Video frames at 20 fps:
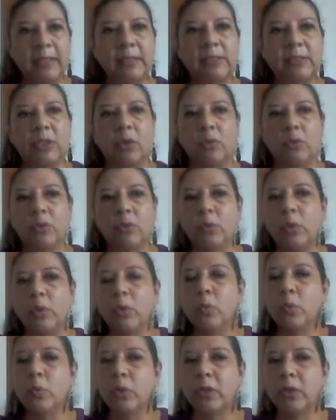So,
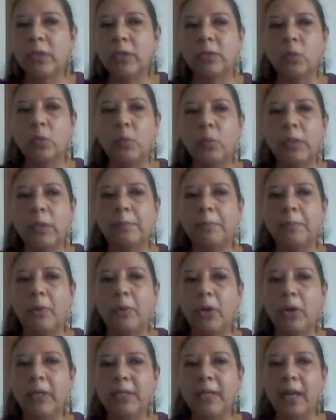Twinword will
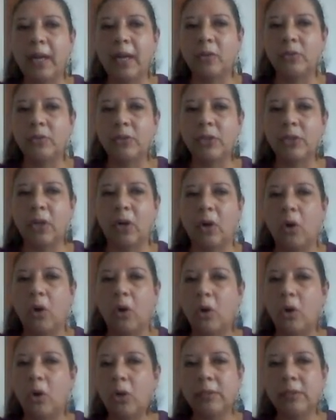point out
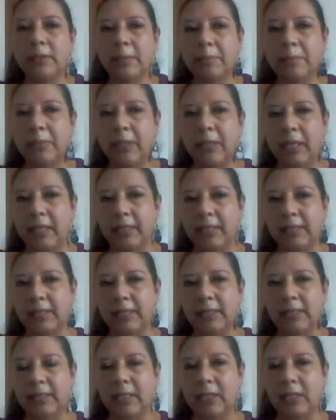all the
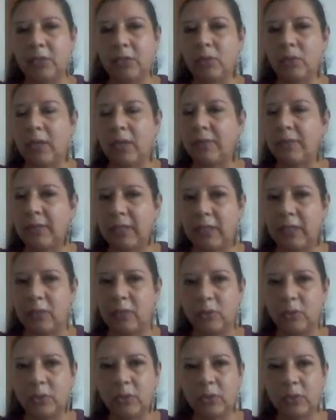places that you have
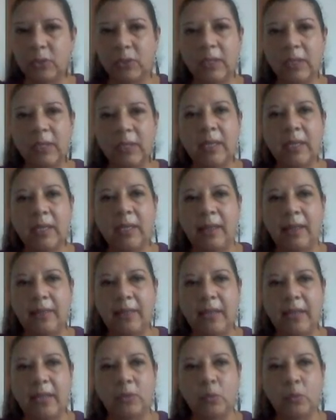used
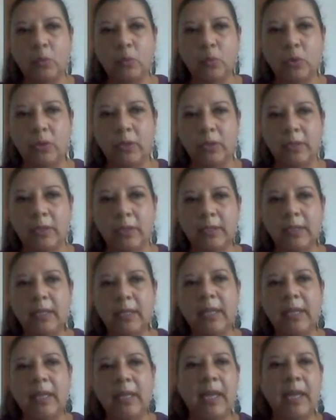that word
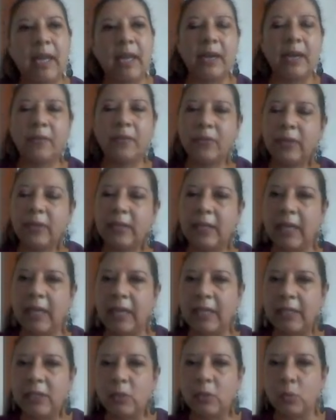and
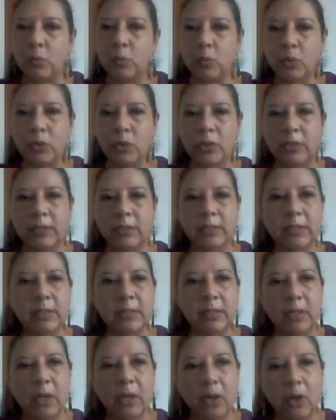relate
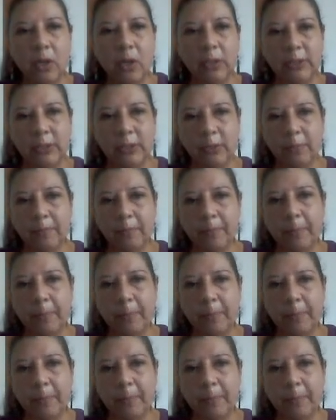words also.